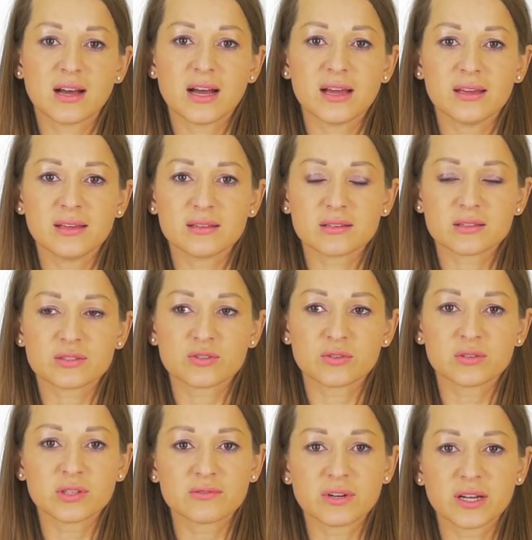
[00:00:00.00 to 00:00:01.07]
I
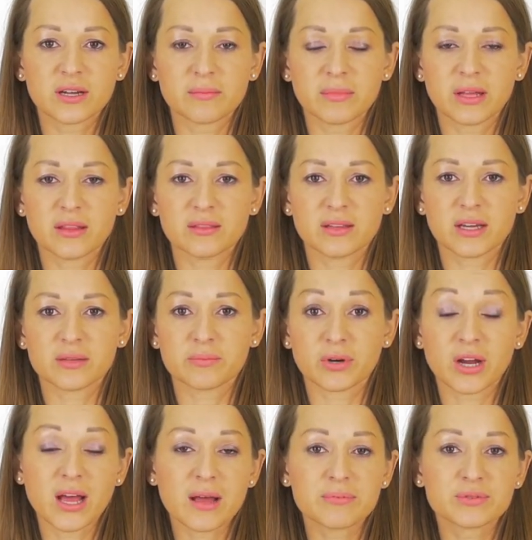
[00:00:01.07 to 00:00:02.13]
strongly recommend that
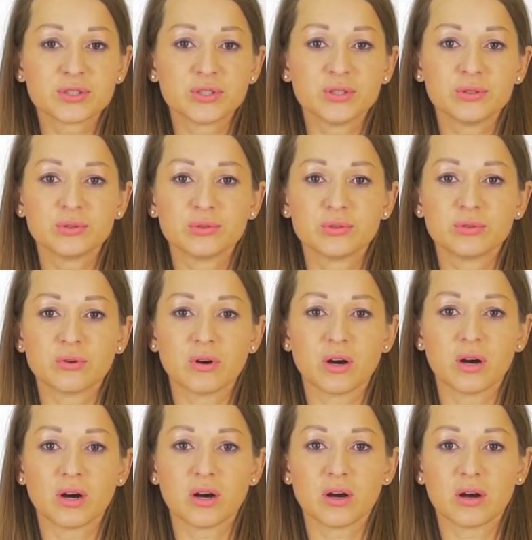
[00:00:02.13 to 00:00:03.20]
perhaps you
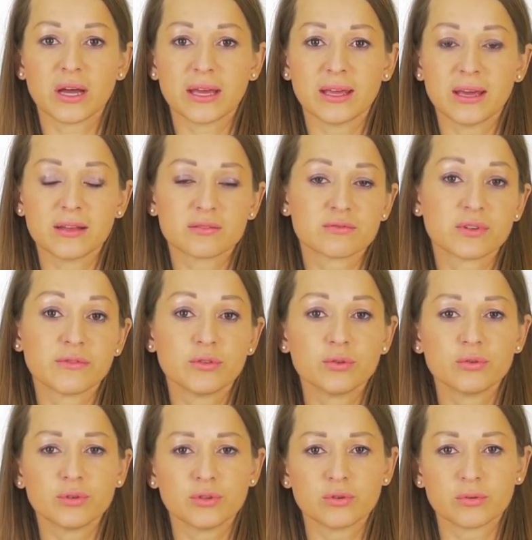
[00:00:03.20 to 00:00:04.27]
again
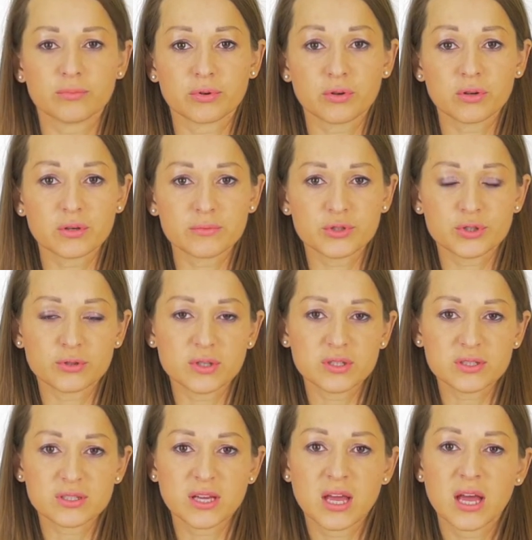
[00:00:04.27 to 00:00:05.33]
review your program
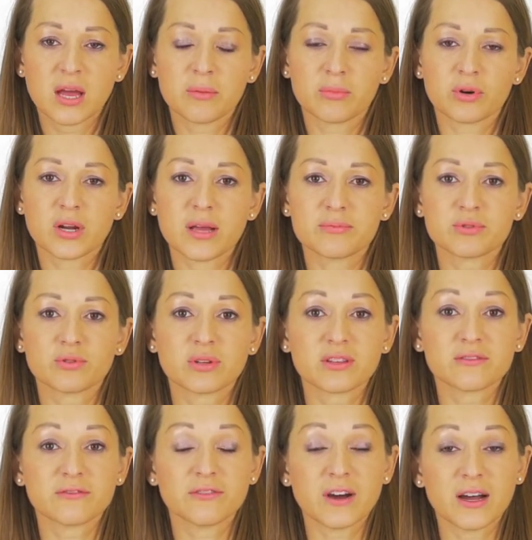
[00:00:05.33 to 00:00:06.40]
choice. Perhaps you
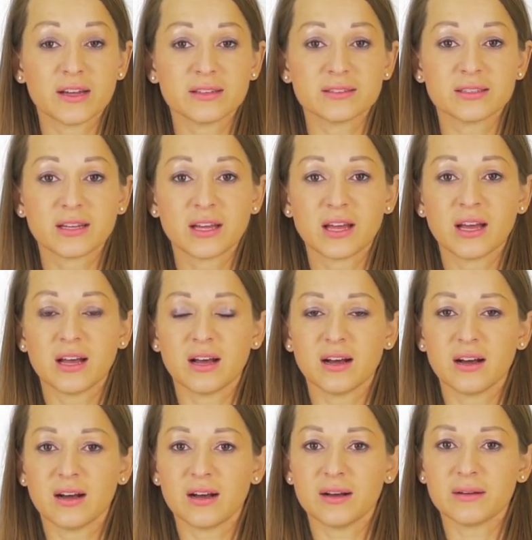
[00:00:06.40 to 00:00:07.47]
can find
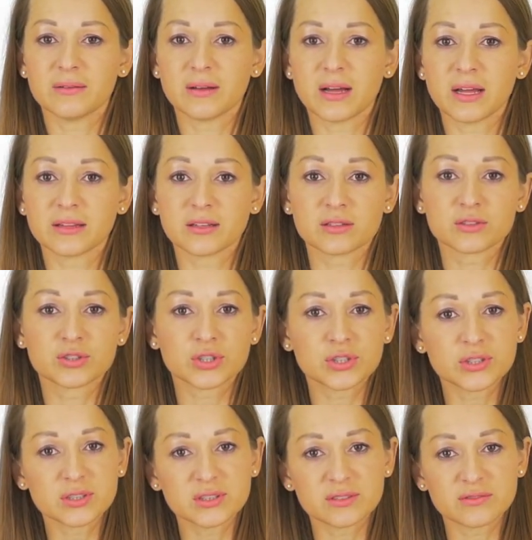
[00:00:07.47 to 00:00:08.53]
an
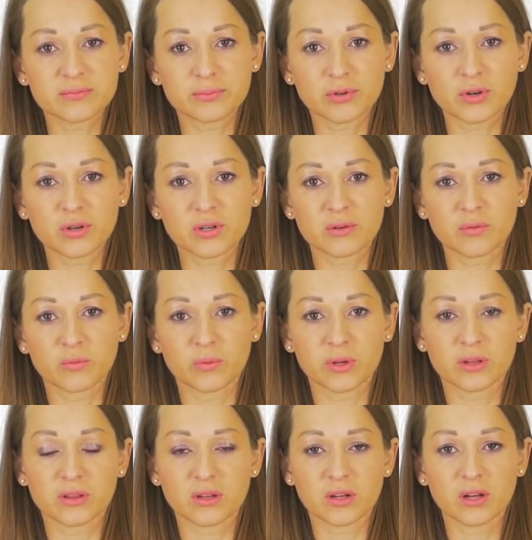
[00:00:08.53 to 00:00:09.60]
alternative program
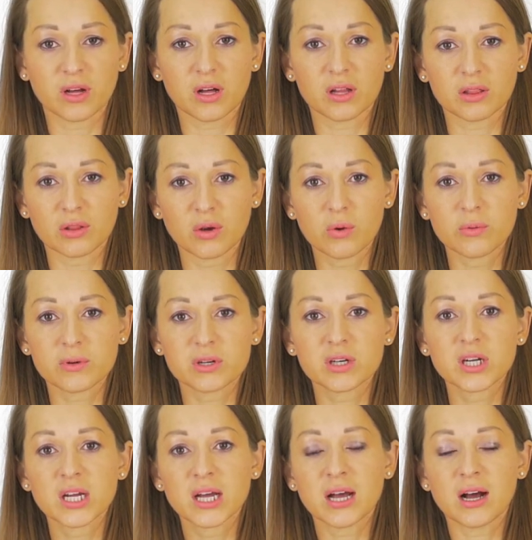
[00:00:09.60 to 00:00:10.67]
with
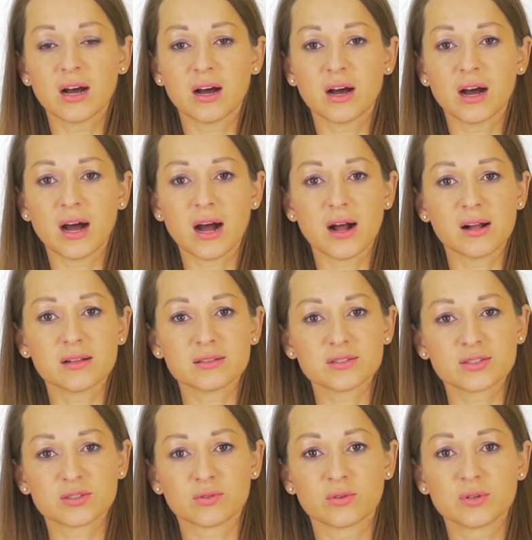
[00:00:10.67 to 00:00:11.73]
lower IELTS
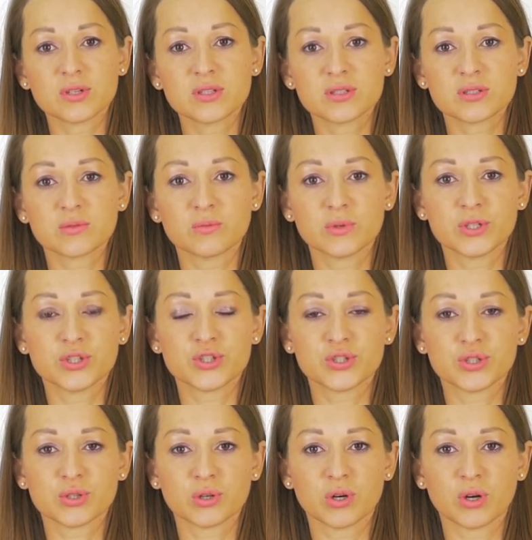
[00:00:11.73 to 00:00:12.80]
scores,
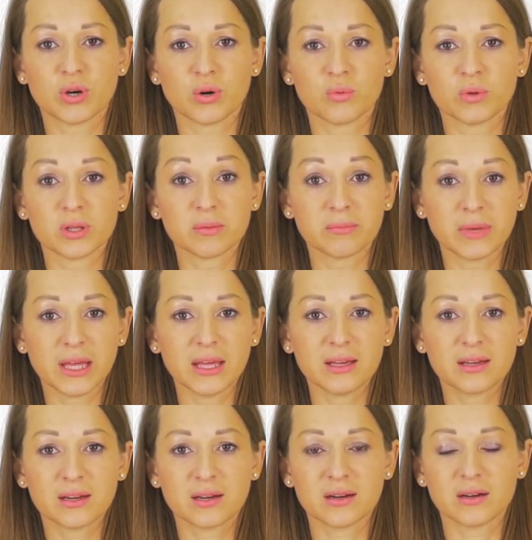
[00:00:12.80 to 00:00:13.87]
which will make